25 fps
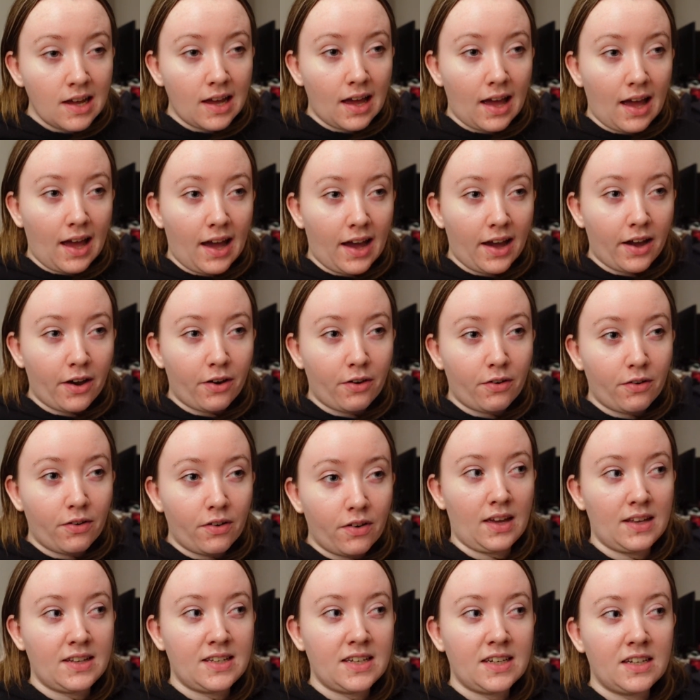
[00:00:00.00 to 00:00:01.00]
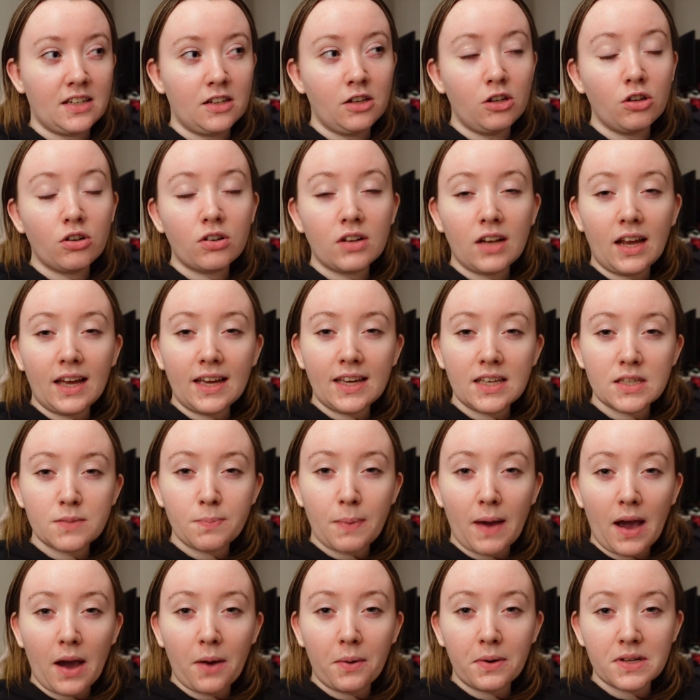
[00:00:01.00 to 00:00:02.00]
How it didn't look like his
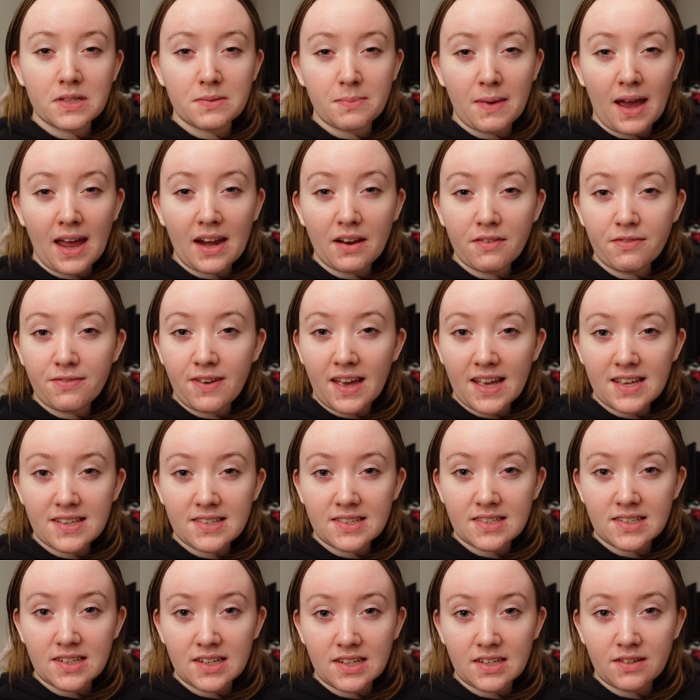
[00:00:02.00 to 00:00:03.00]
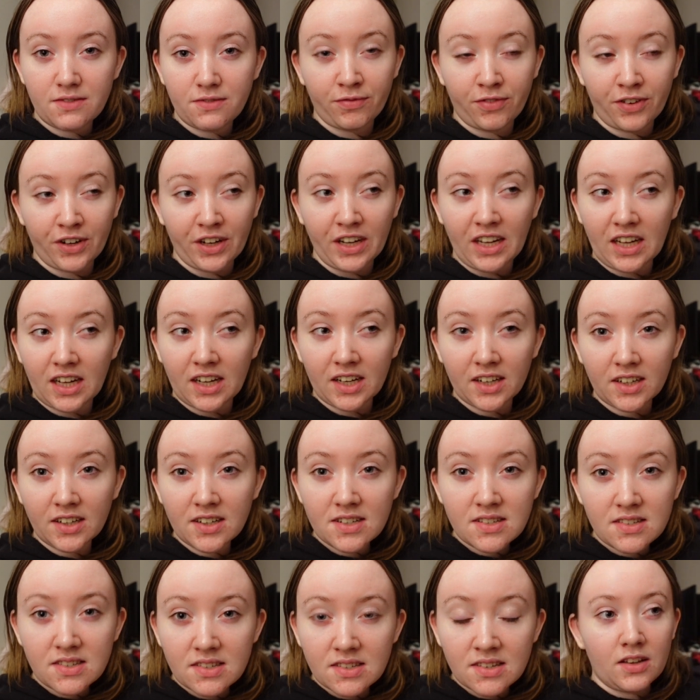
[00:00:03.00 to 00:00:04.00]
powers manifested for
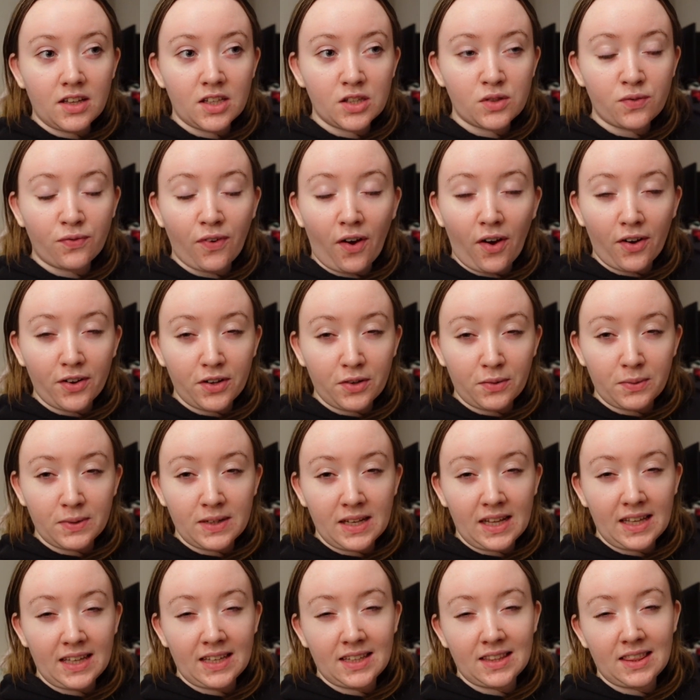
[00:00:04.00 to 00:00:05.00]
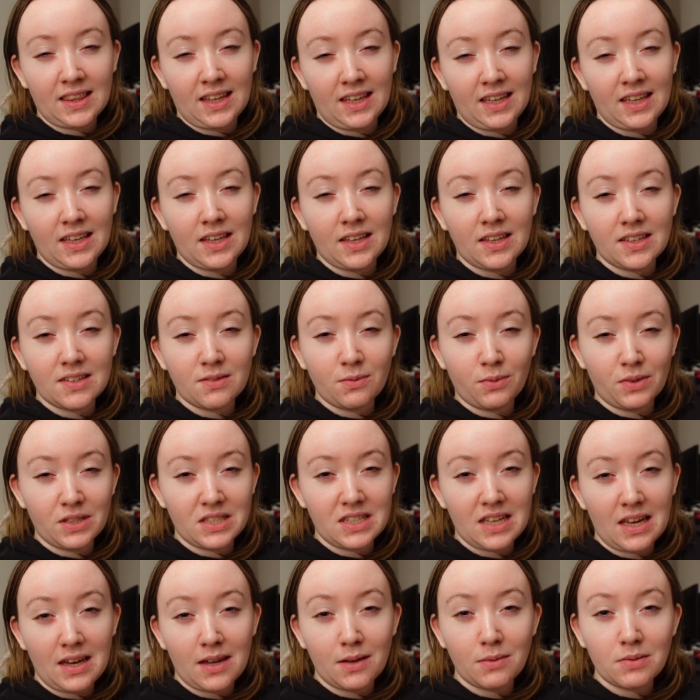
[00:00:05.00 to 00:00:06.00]
years. His father would like would
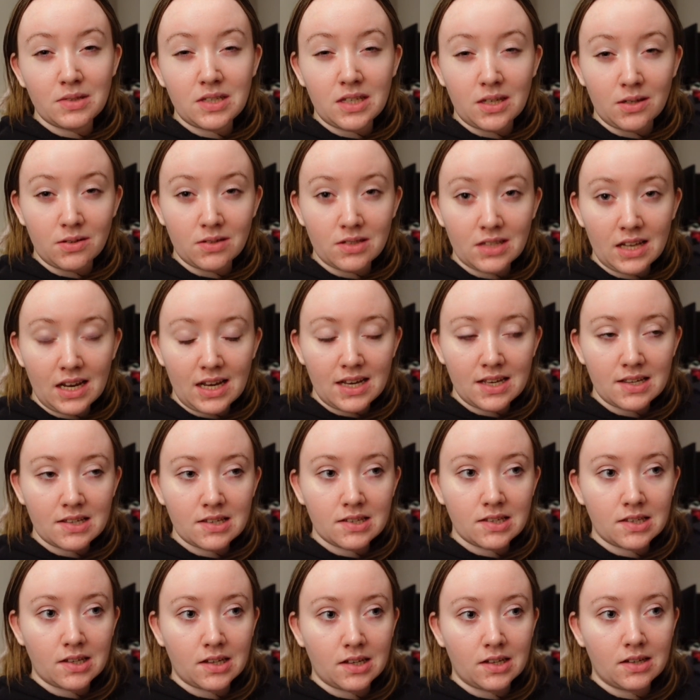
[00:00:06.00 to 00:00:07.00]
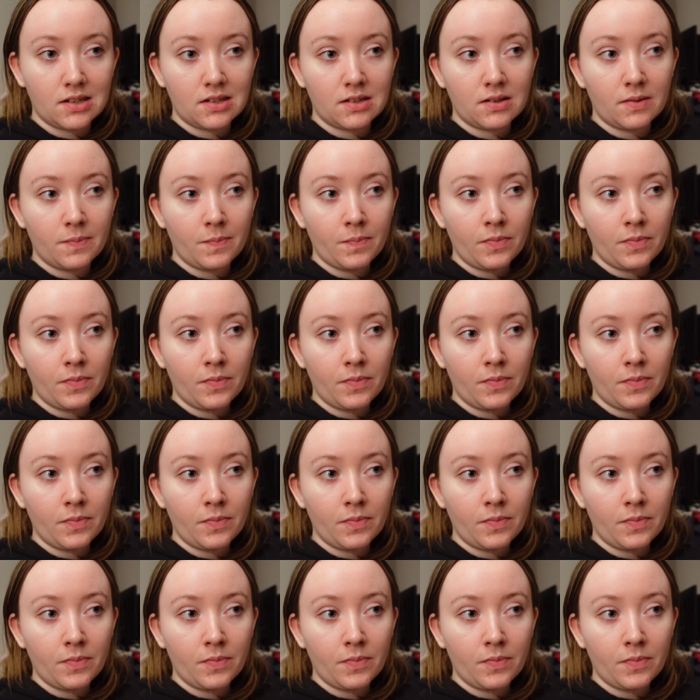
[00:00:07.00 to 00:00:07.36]
say he was useless, and